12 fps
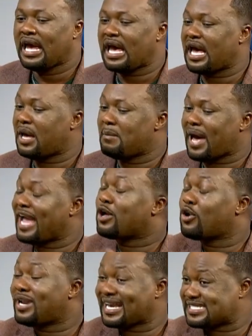I
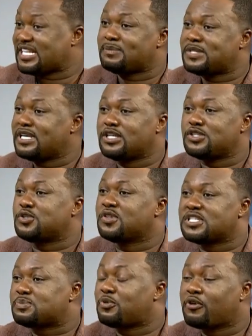got accepted into this
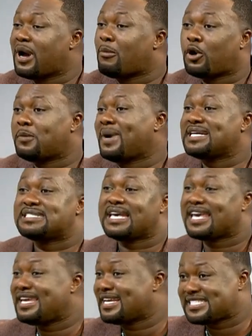program on my
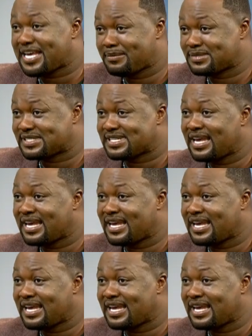second attempt.